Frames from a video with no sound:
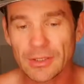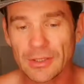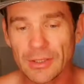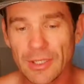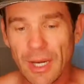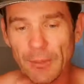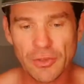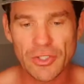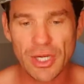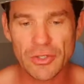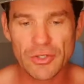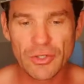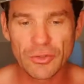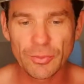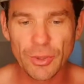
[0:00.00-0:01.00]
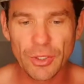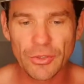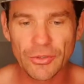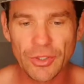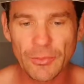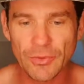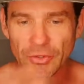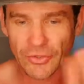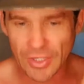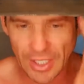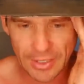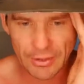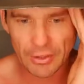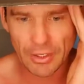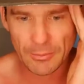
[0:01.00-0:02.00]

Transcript: And I'm not judging this person, I'm just saying,